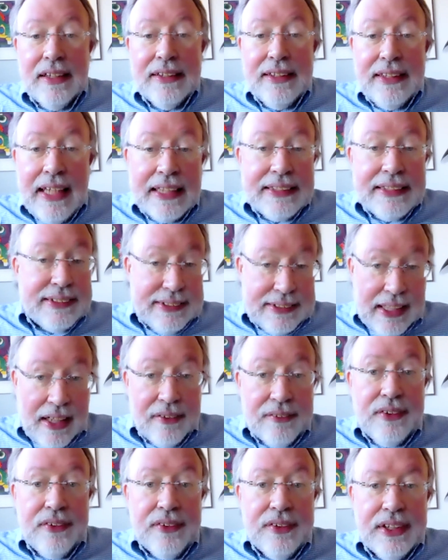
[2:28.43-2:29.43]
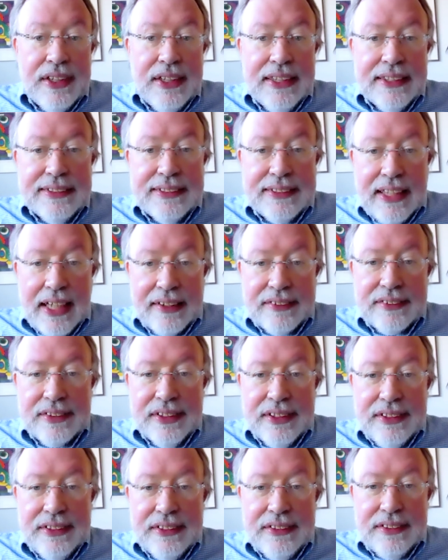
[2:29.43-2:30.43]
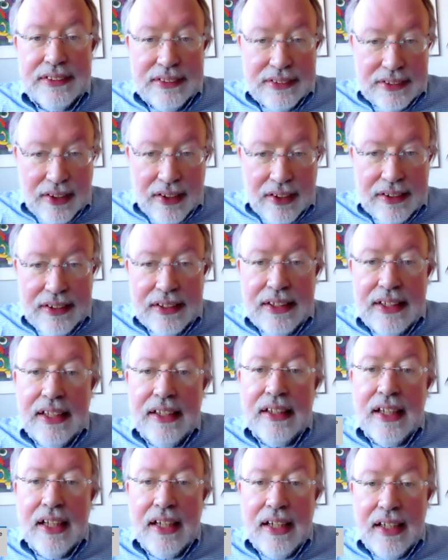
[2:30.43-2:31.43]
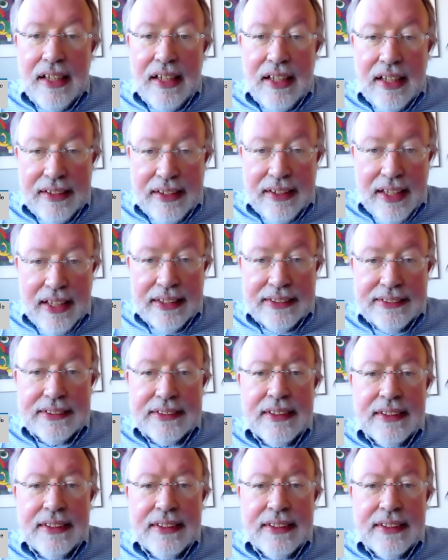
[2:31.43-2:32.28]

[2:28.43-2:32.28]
that sow unit is actually targeting against?